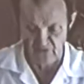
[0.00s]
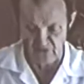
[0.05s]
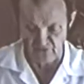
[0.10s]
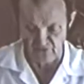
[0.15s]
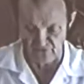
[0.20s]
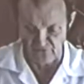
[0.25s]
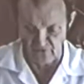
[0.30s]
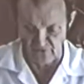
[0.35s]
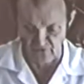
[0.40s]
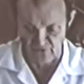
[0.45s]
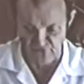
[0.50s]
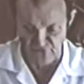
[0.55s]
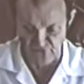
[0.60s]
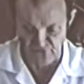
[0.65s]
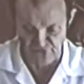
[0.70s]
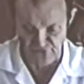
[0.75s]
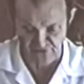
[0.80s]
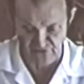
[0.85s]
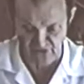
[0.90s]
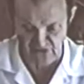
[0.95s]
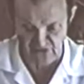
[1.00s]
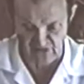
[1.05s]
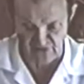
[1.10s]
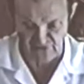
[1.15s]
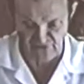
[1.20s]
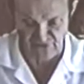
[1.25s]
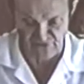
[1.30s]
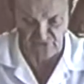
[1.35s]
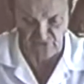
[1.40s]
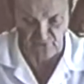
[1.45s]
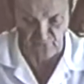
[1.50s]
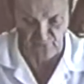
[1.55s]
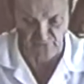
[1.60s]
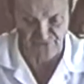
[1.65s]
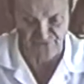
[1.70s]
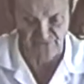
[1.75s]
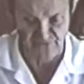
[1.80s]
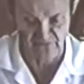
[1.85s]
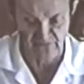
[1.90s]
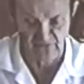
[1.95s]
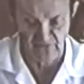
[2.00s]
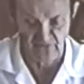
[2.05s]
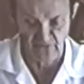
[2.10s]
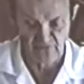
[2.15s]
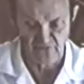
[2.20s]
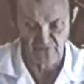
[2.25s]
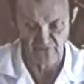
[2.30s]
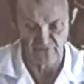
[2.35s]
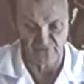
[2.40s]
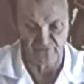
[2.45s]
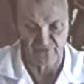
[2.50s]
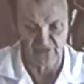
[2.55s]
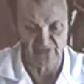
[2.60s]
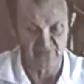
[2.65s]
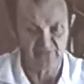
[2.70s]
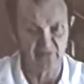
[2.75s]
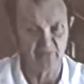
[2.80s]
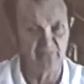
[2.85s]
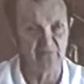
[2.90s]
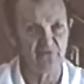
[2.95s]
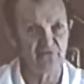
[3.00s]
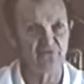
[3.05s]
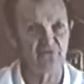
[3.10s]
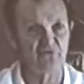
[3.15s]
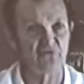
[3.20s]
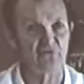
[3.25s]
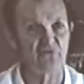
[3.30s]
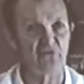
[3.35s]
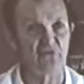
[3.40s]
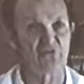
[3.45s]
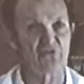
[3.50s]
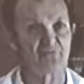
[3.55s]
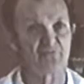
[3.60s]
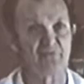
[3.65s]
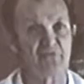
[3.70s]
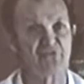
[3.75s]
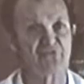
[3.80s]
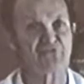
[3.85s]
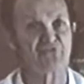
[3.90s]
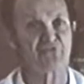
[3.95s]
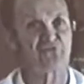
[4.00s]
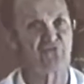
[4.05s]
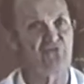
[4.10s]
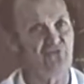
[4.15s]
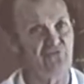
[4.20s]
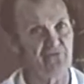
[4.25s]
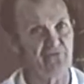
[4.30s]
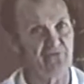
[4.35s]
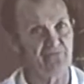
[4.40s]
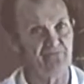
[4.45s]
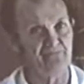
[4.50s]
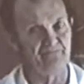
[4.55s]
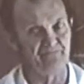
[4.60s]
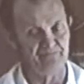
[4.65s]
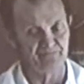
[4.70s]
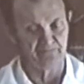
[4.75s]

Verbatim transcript: A united church has arisen to lead them into God's peace secure.